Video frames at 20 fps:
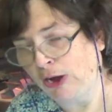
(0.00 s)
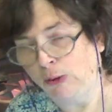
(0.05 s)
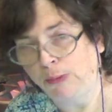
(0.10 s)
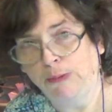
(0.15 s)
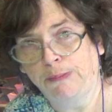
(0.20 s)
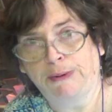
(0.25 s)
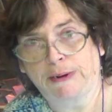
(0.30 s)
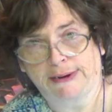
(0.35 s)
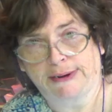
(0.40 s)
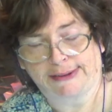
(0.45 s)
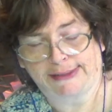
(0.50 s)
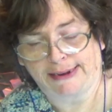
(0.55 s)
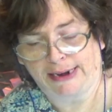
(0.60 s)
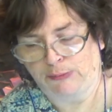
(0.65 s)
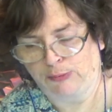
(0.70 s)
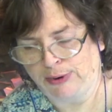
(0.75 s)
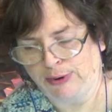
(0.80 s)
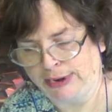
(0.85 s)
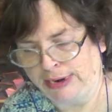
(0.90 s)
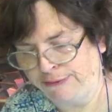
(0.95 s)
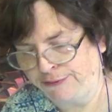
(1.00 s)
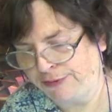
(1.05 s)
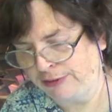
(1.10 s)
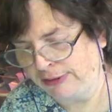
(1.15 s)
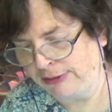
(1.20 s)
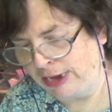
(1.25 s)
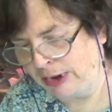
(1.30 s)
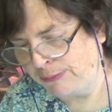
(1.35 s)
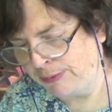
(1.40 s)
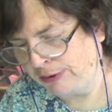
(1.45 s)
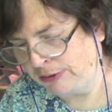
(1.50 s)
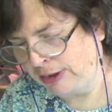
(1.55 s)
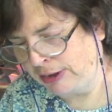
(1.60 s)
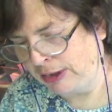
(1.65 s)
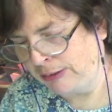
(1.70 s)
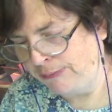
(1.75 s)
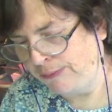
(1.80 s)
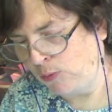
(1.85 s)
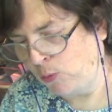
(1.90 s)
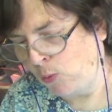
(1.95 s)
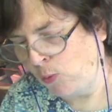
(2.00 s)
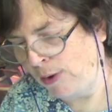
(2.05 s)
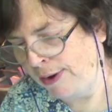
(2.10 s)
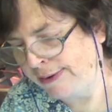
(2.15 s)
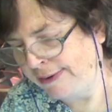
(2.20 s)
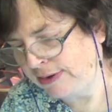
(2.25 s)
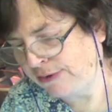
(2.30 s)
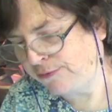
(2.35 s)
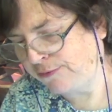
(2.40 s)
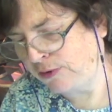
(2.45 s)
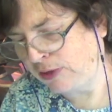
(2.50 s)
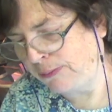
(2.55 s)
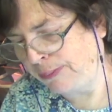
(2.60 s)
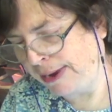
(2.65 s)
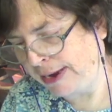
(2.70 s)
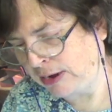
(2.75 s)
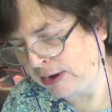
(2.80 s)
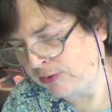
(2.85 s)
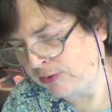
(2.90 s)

books that I'm reading for the library club, one is for the Baker's